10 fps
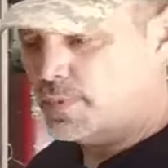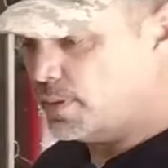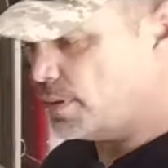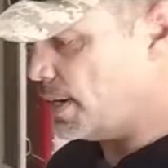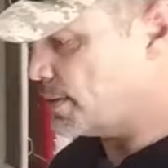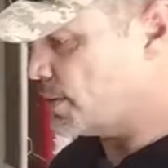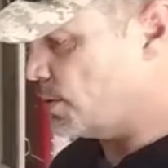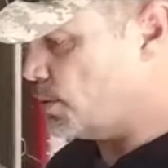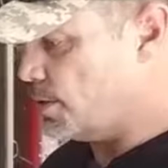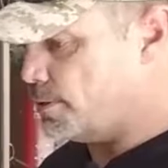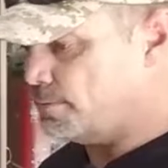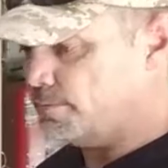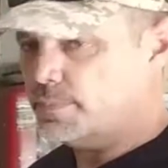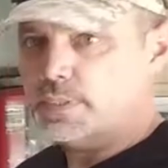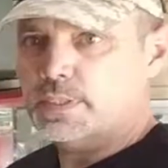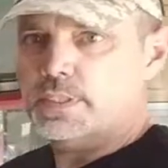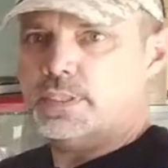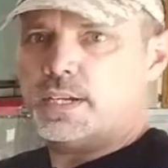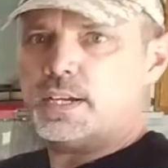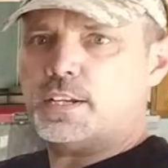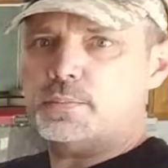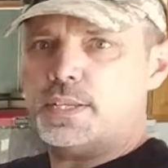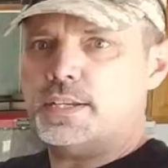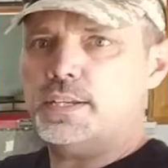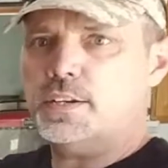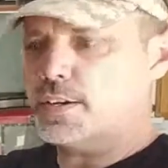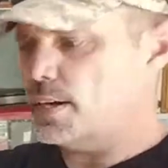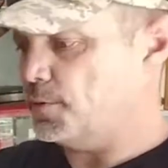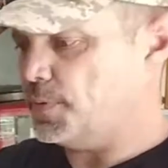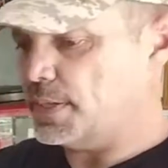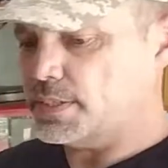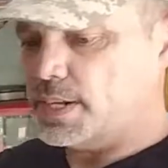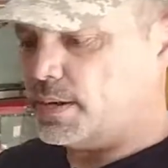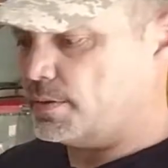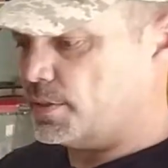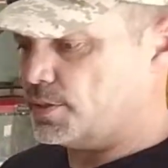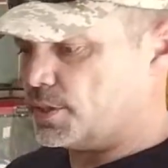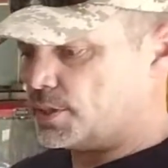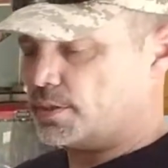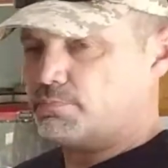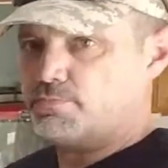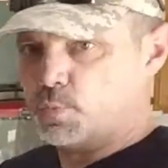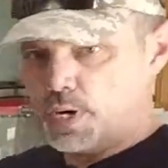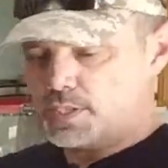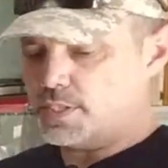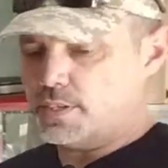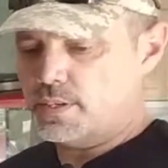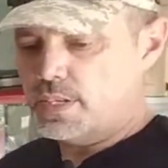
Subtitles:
All right, so I got them laying here kind of face down. They're just resting.